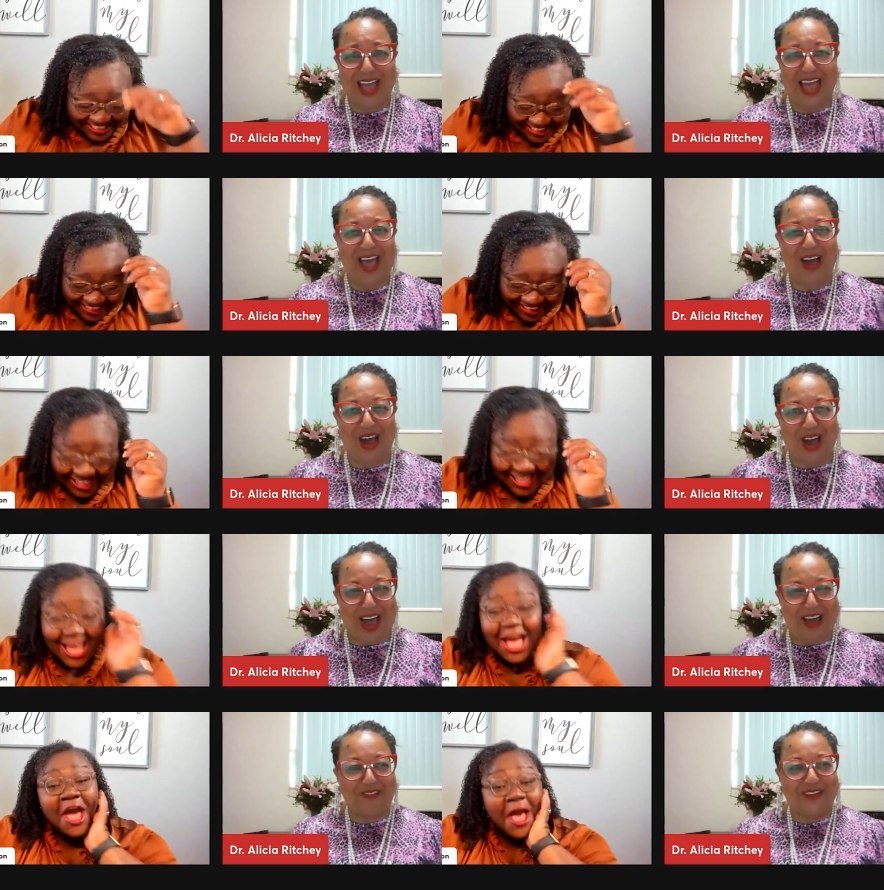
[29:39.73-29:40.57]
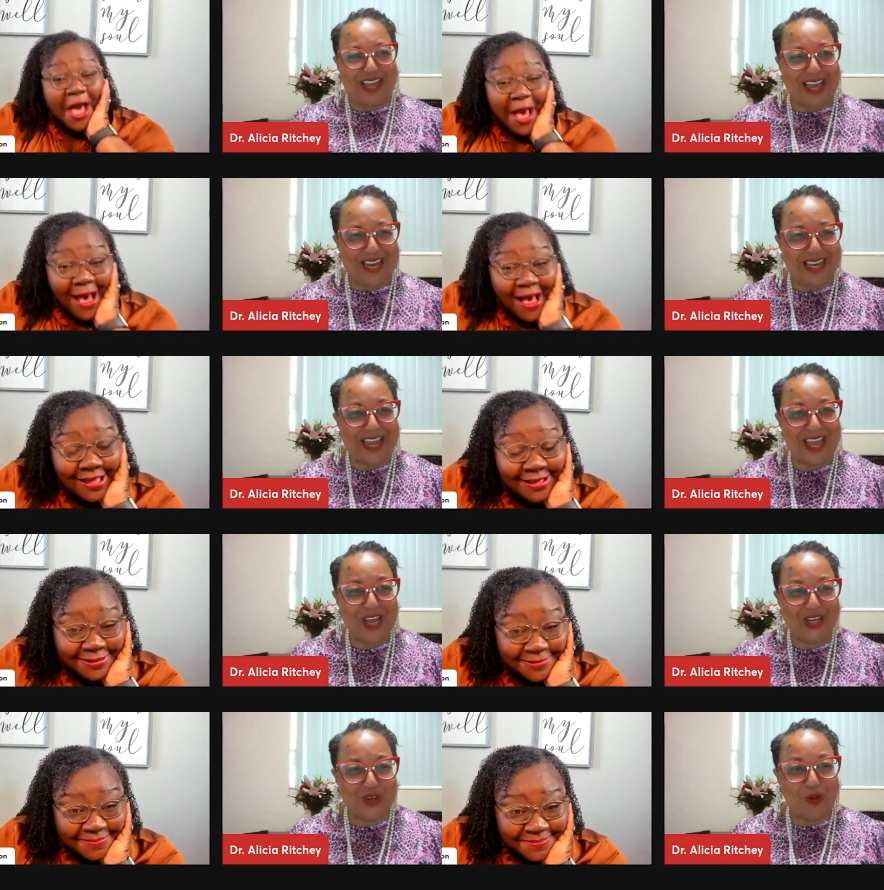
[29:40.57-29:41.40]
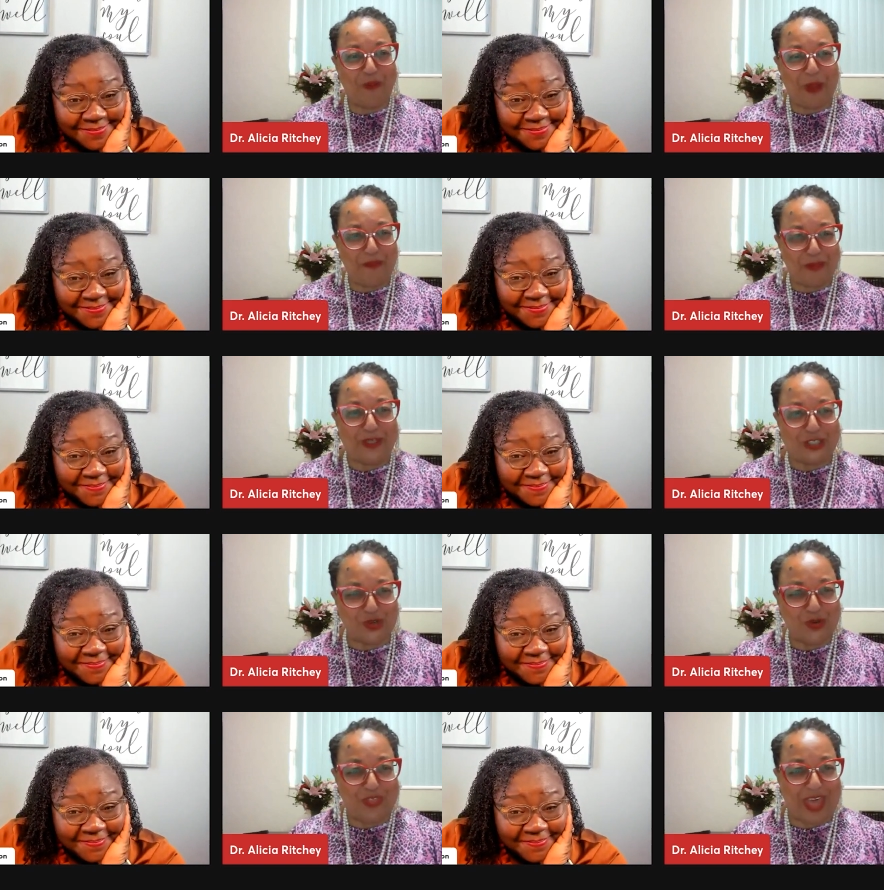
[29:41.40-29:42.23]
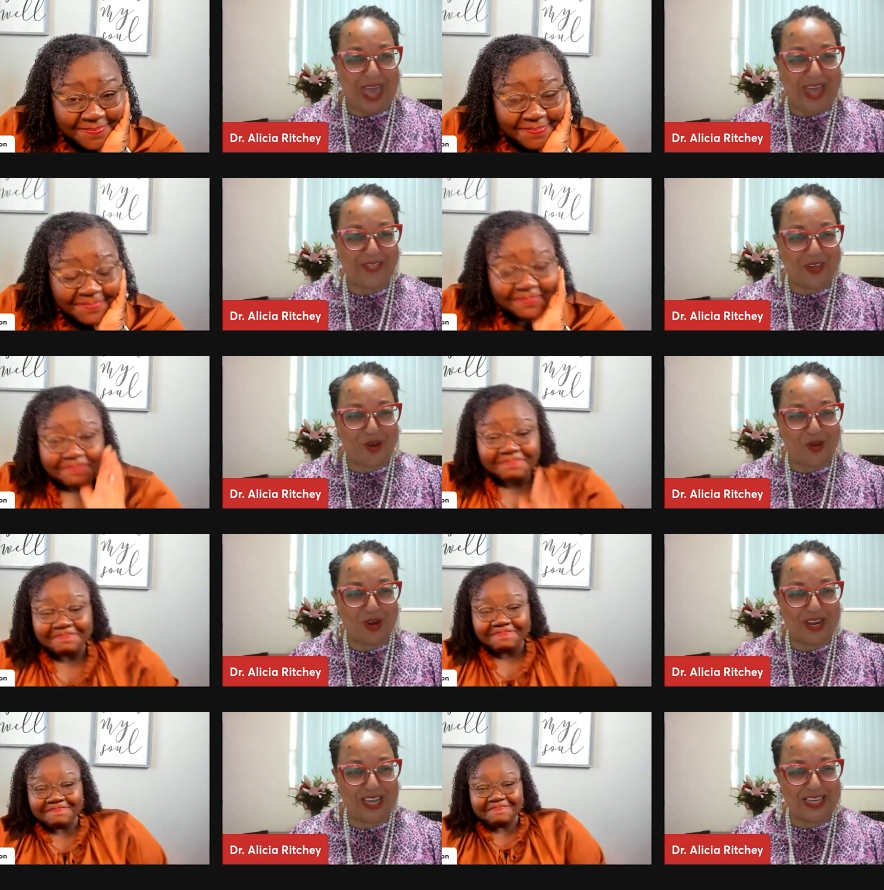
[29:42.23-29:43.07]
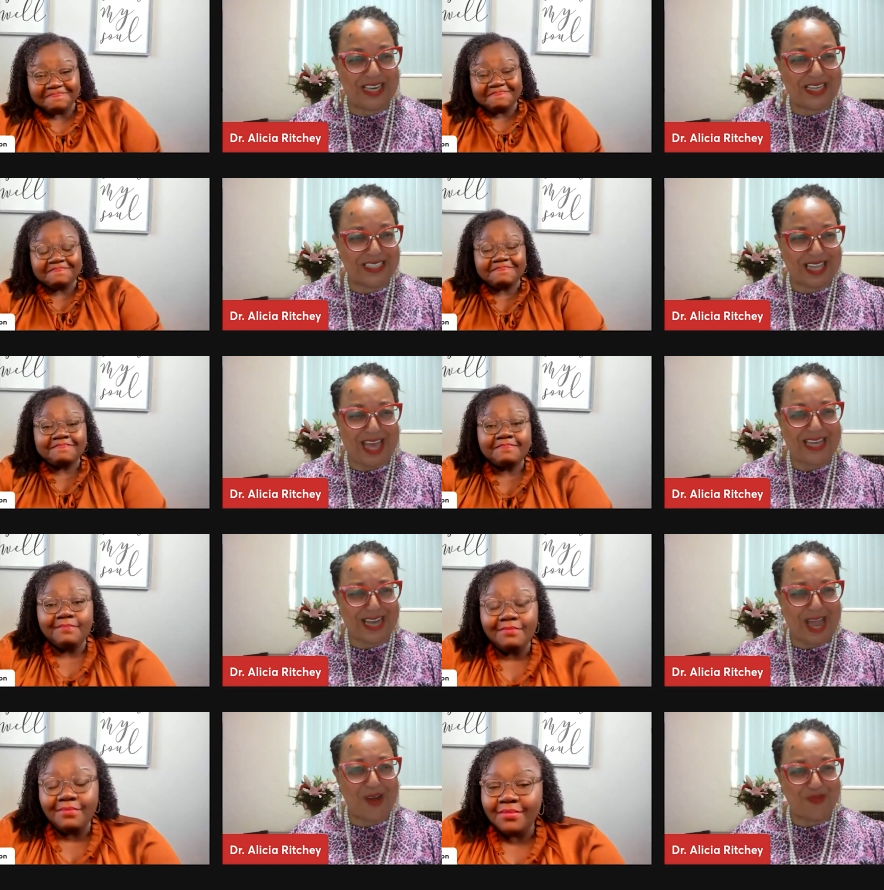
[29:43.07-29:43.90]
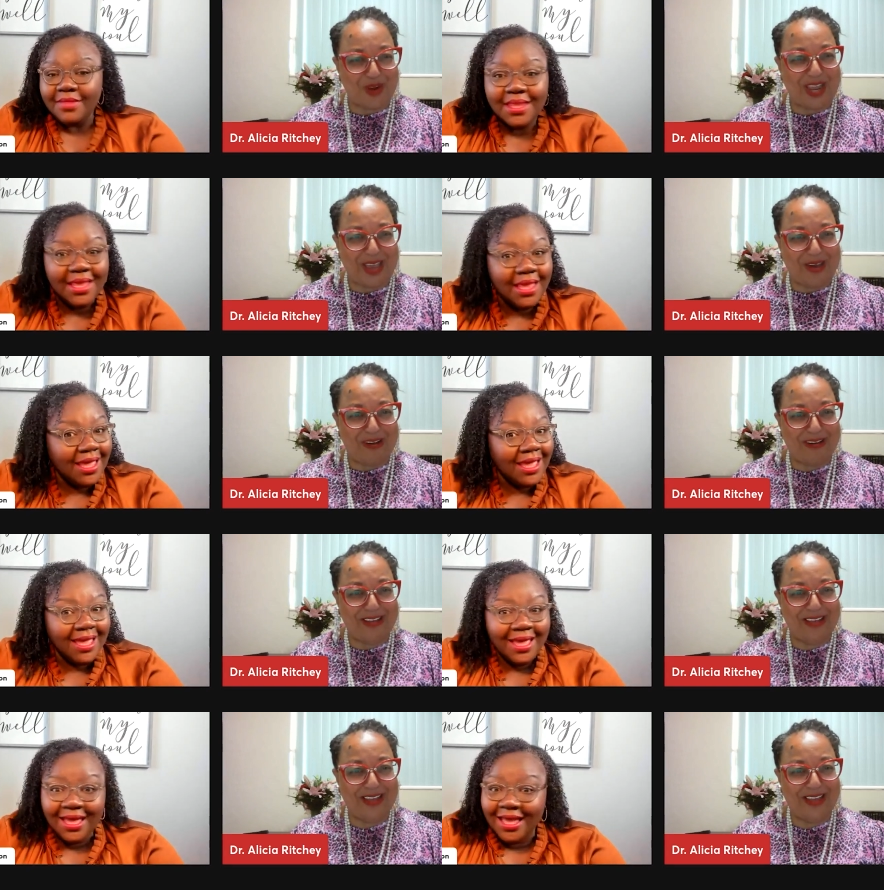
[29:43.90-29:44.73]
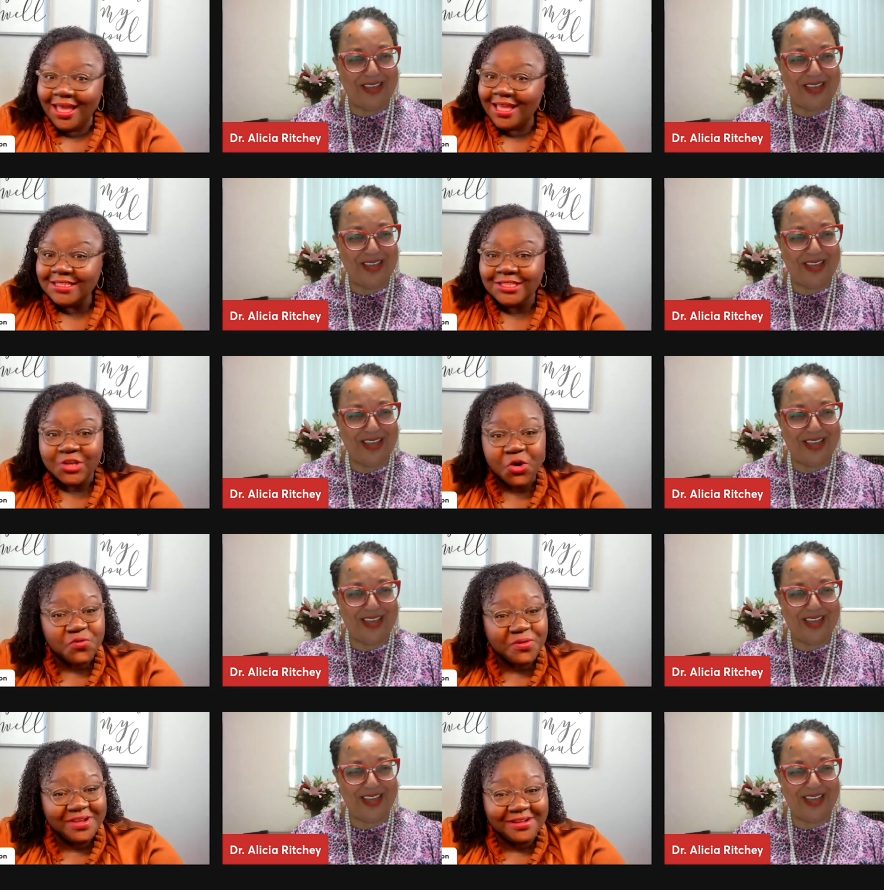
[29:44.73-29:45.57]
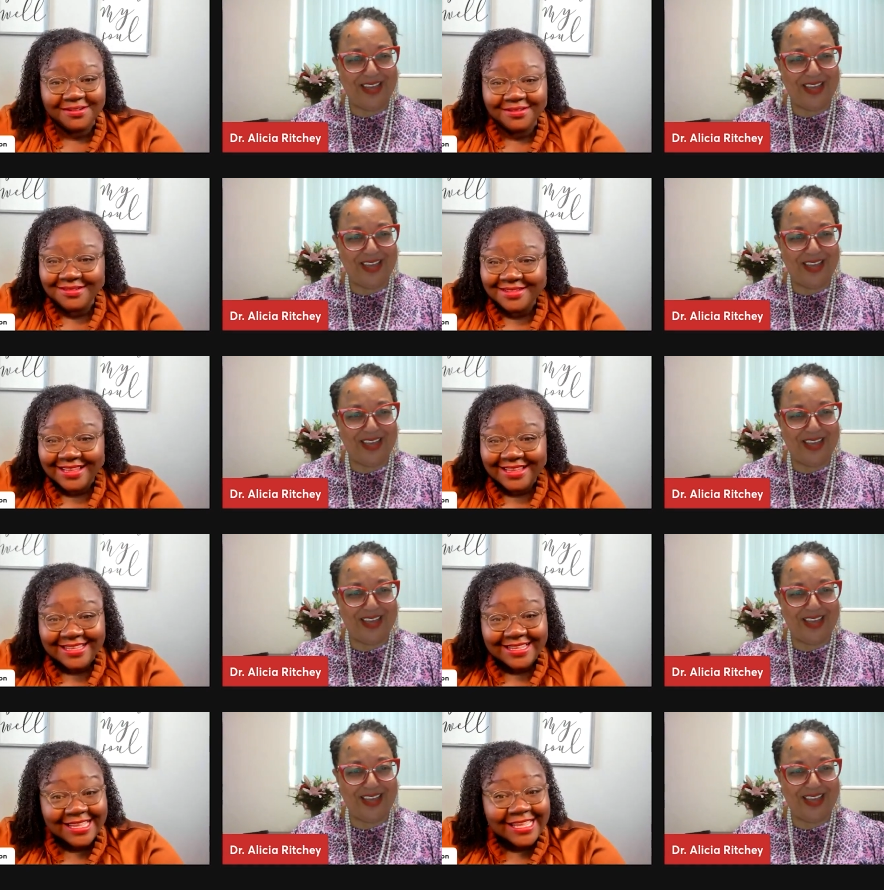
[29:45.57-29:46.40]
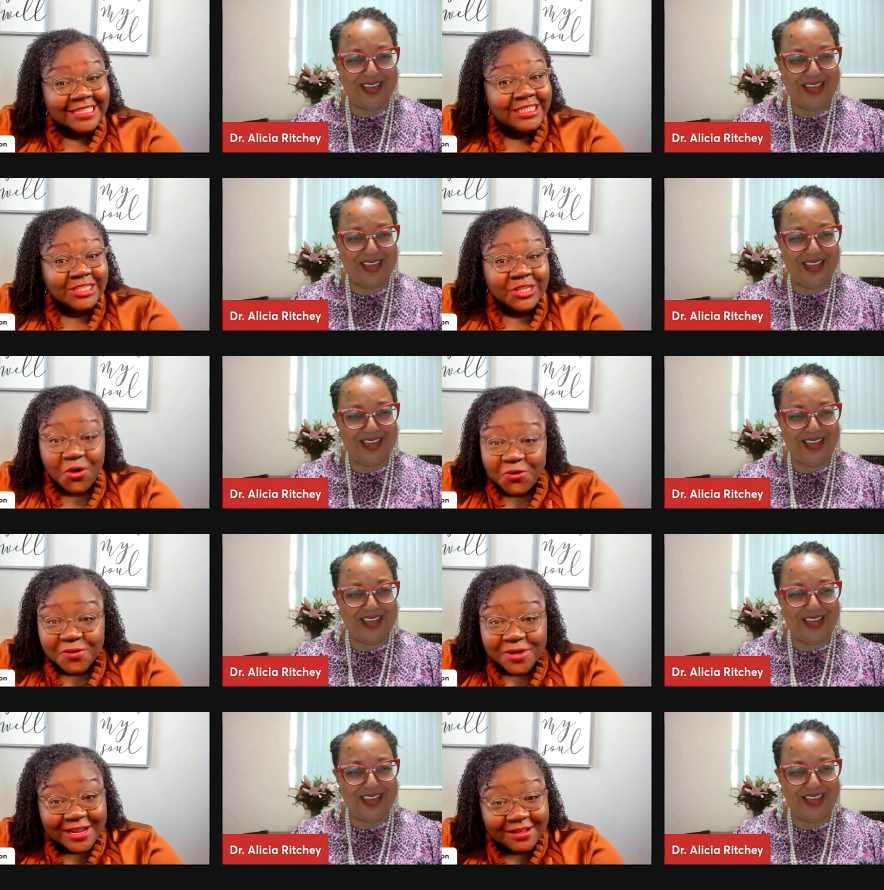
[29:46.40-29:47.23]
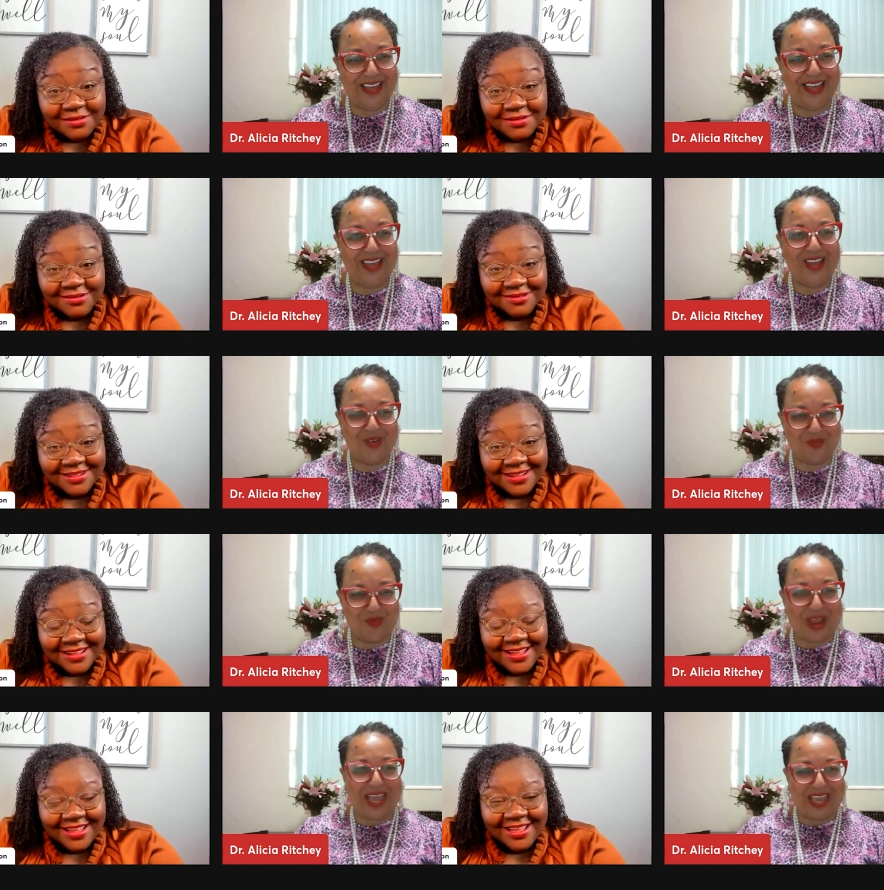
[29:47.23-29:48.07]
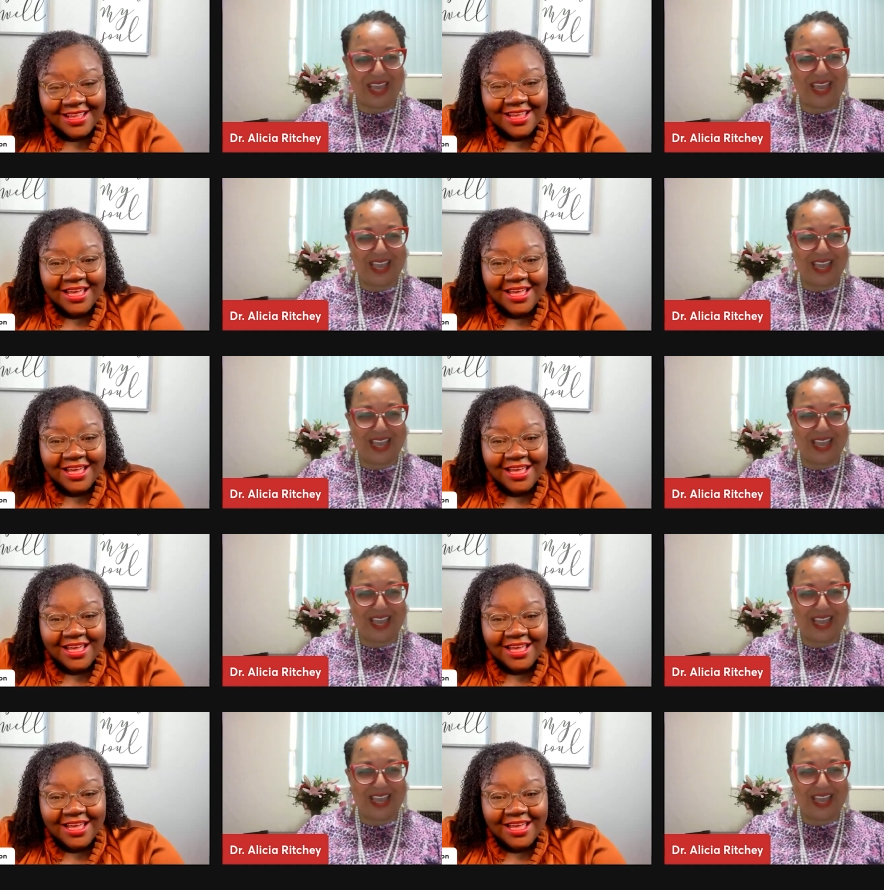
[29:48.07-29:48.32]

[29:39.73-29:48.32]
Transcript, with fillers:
Speaker 1: how often do people do that though? Is, is that not real?
Speaker 2: So real. It's so real.
Speaker 1: Right.